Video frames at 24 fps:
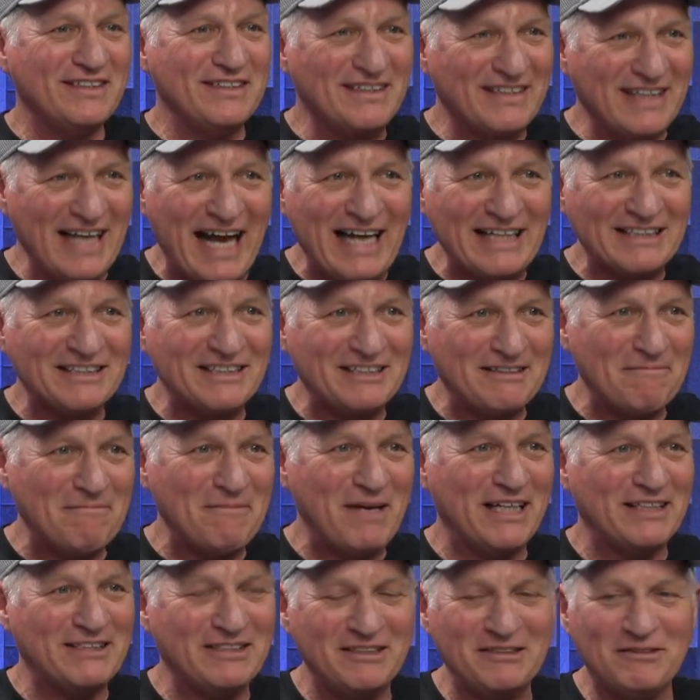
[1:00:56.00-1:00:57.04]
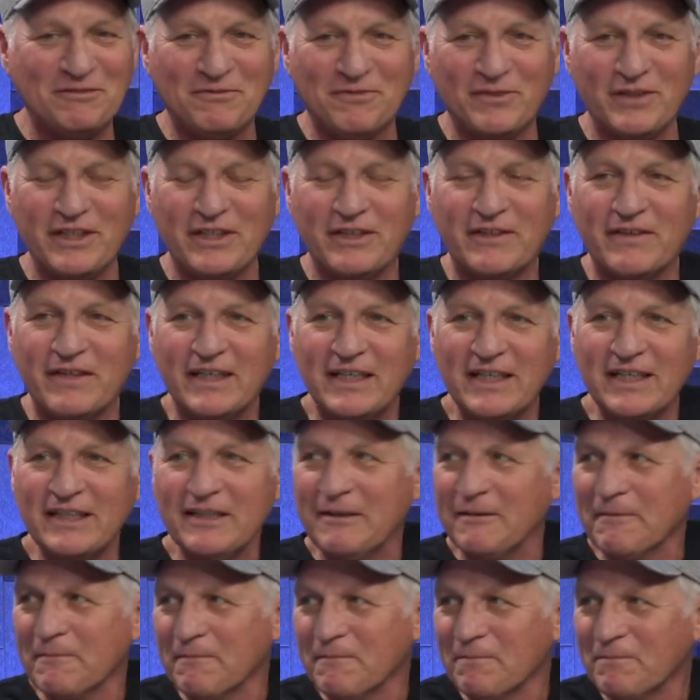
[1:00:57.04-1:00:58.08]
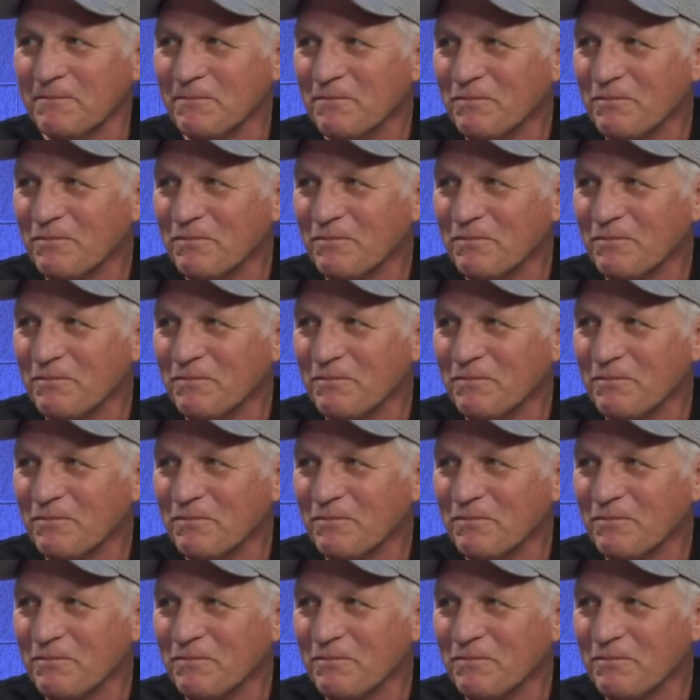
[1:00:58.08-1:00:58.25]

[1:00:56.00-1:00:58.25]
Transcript: That's the message for you. I'm excited to